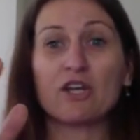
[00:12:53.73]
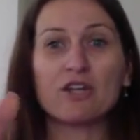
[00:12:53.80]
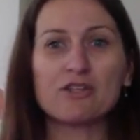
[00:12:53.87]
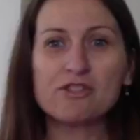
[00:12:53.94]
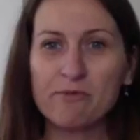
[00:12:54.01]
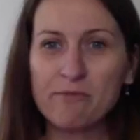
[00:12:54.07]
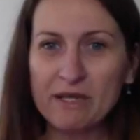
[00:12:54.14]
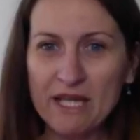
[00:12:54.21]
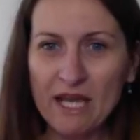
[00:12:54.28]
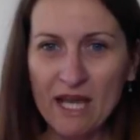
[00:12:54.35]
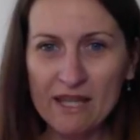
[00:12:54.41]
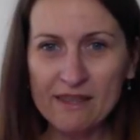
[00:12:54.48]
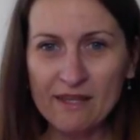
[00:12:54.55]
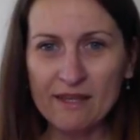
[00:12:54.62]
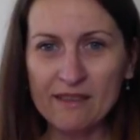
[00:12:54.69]
so many
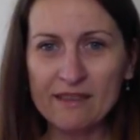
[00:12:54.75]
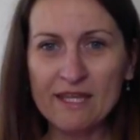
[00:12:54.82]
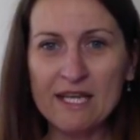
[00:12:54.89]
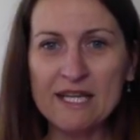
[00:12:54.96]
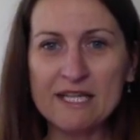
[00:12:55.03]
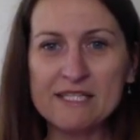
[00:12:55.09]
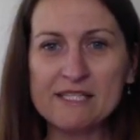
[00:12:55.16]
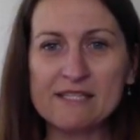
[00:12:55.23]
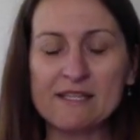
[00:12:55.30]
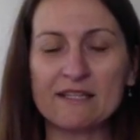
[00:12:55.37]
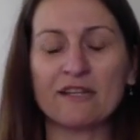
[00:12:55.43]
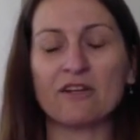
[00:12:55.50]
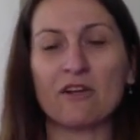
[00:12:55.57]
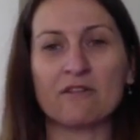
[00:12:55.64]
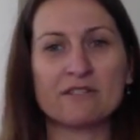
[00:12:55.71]
other things
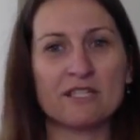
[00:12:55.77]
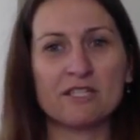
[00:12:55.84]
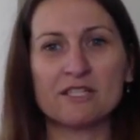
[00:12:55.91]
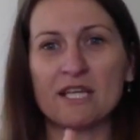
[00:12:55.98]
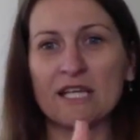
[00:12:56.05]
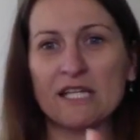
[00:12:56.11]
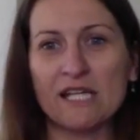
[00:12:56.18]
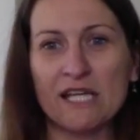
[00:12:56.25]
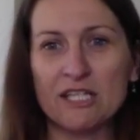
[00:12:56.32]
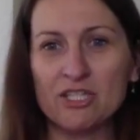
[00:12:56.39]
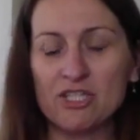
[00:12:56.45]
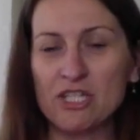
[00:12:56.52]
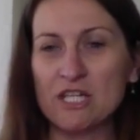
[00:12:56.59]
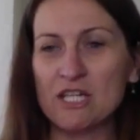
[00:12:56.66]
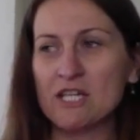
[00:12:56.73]
such as
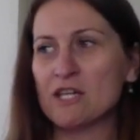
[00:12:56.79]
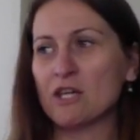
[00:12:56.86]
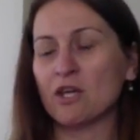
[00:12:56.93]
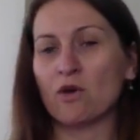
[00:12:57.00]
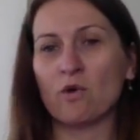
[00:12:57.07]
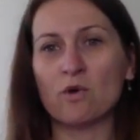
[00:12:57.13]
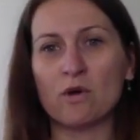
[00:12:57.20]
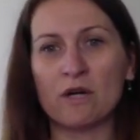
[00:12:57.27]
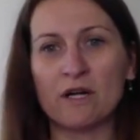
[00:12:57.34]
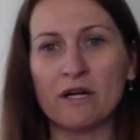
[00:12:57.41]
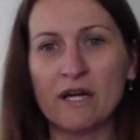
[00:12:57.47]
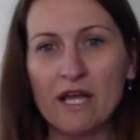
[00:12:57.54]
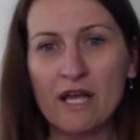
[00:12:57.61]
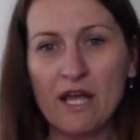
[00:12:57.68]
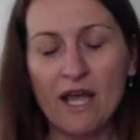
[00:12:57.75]
ADHD or
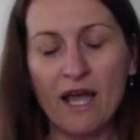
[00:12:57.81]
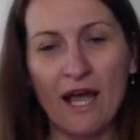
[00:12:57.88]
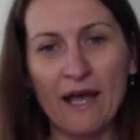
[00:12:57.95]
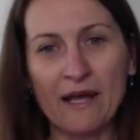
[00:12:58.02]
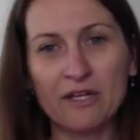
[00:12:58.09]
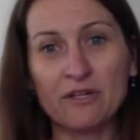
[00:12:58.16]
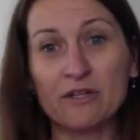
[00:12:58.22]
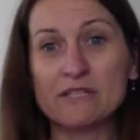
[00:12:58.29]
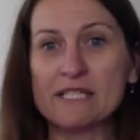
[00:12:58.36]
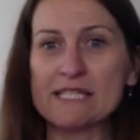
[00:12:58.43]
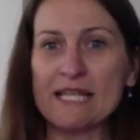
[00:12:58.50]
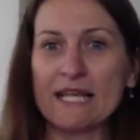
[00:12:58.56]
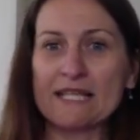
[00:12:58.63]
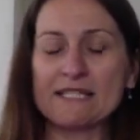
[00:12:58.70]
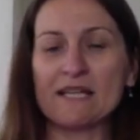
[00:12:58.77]

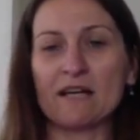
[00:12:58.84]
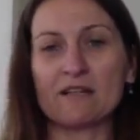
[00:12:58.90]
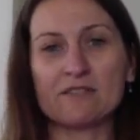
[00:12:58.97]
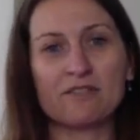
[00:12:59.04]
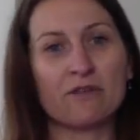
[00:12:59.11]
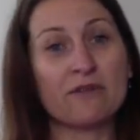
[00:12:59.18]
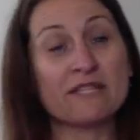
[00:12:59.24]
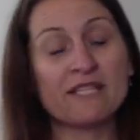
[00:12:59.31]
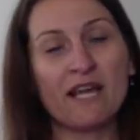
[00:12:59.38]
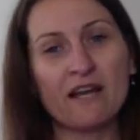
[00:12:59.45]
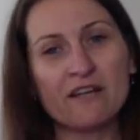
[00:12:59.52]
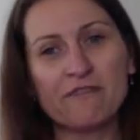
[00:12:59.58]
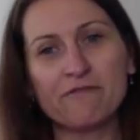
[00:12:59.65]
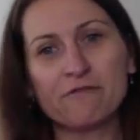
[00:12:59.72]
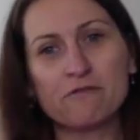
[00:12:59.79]
dyslexia. So it's kind of